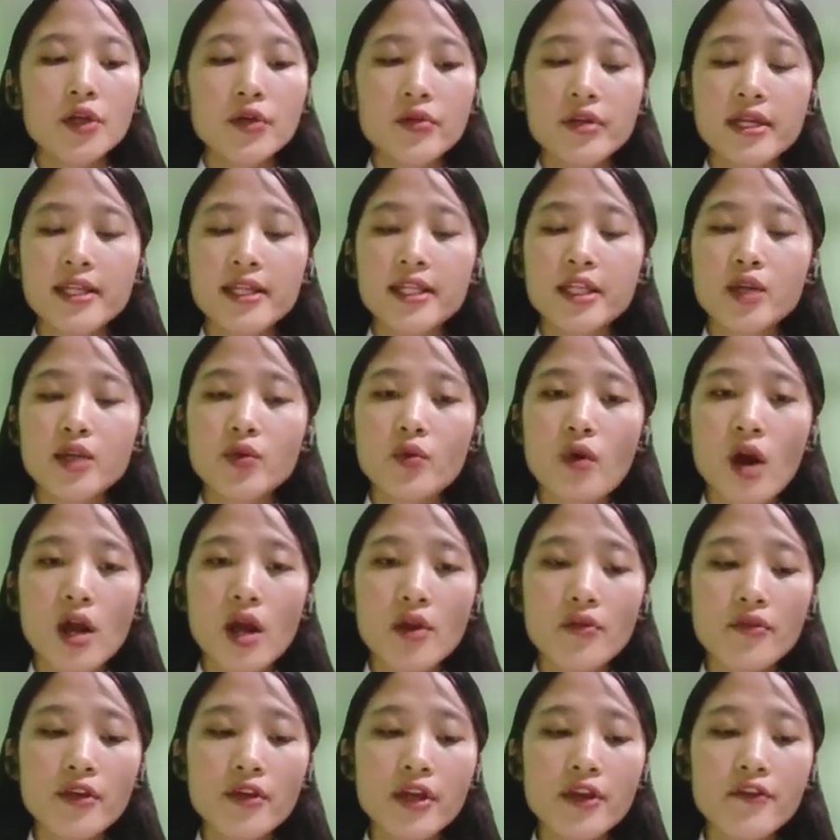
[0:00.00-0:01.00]
creating
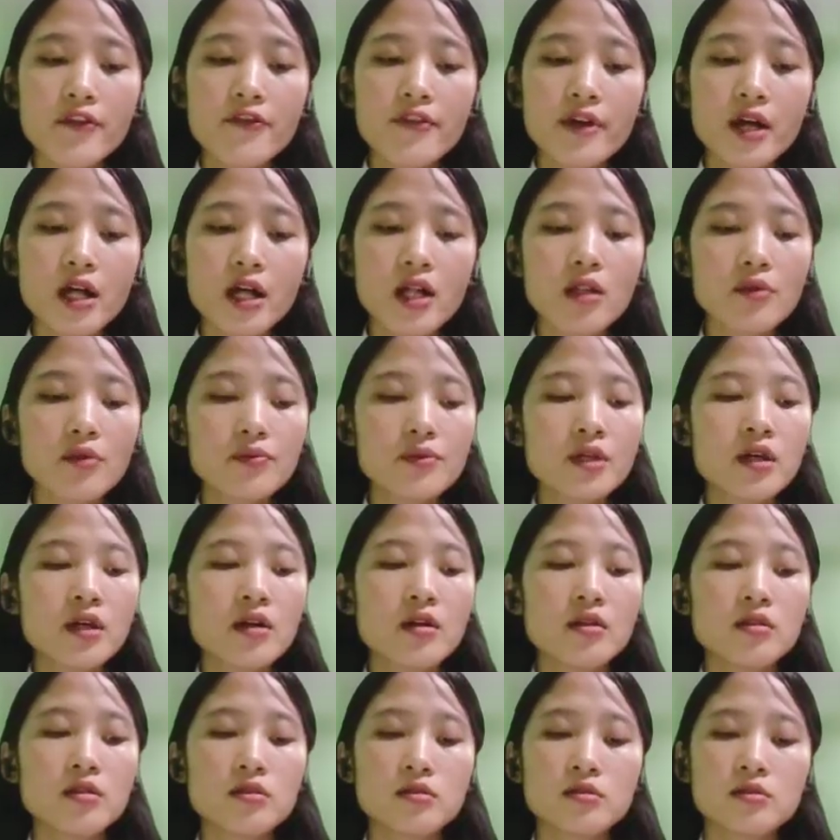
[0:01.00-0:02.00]
one-way valve,
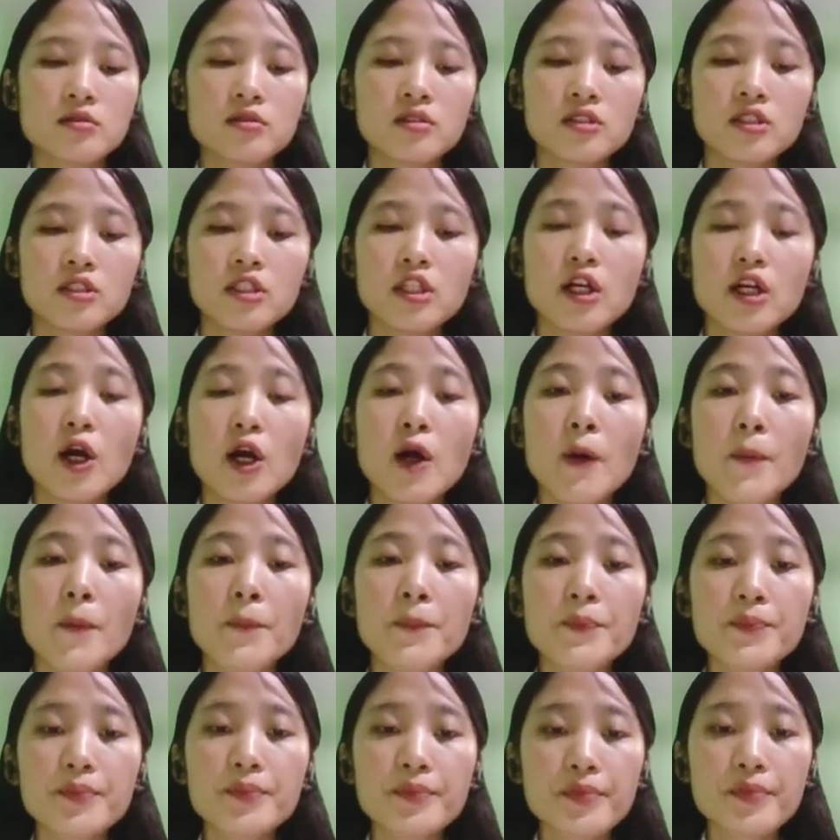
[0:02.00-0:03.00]
the
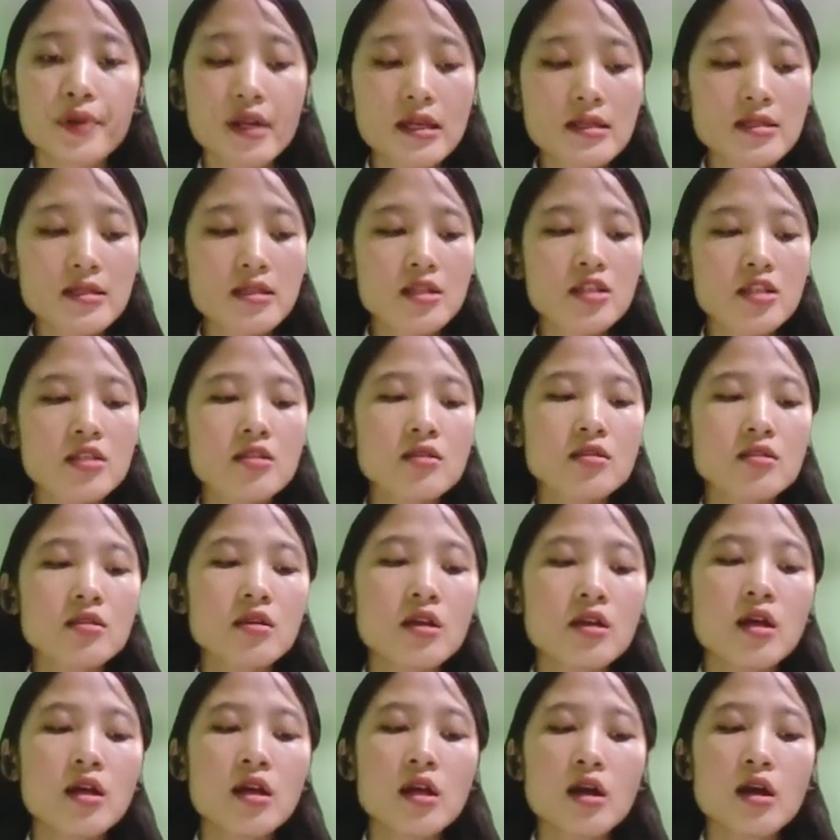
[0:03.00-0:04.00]
presence
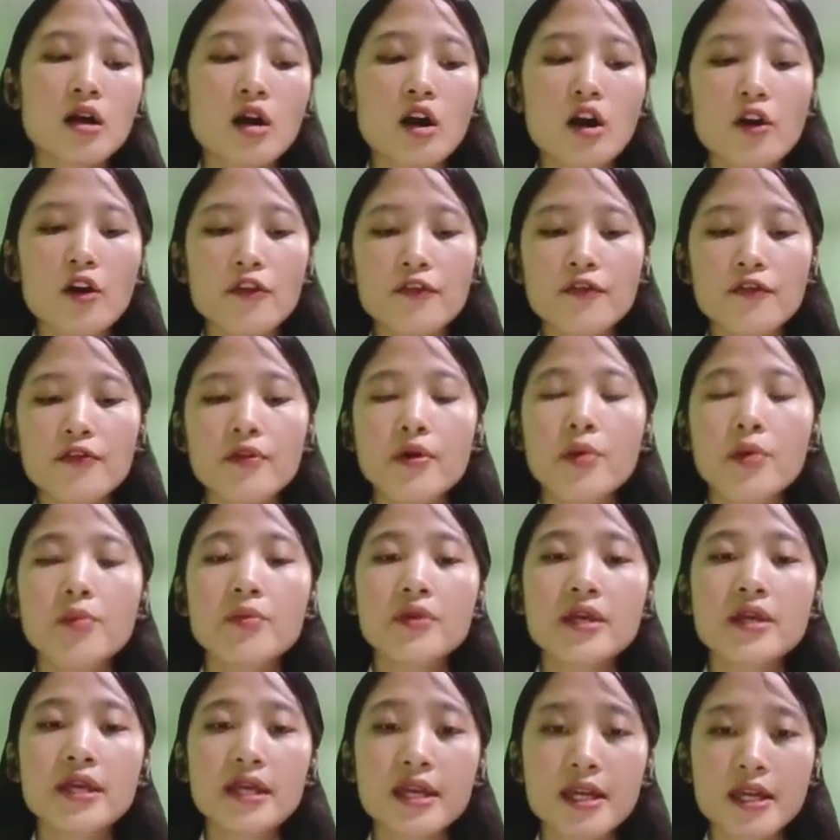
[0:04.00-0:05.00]
of
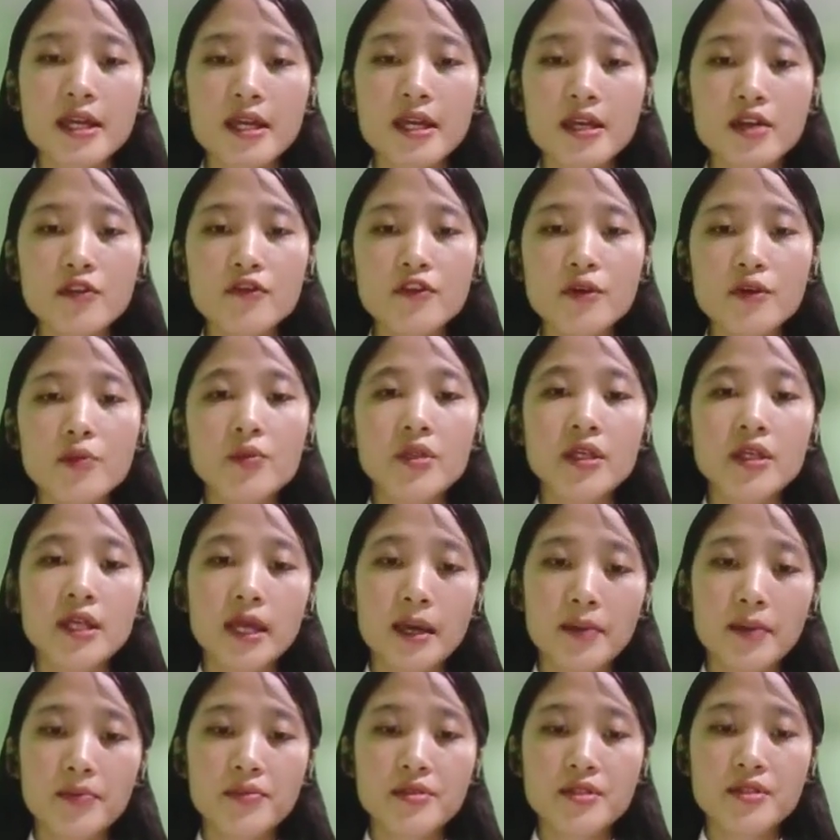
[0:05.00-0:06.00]
from air from the
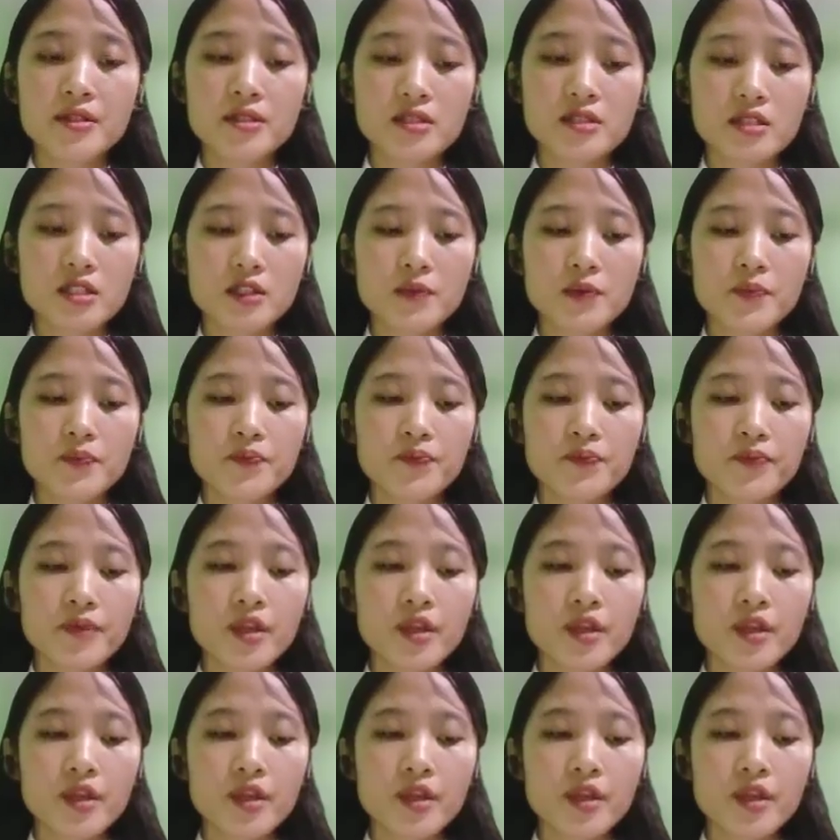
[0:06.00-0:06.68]
capacity.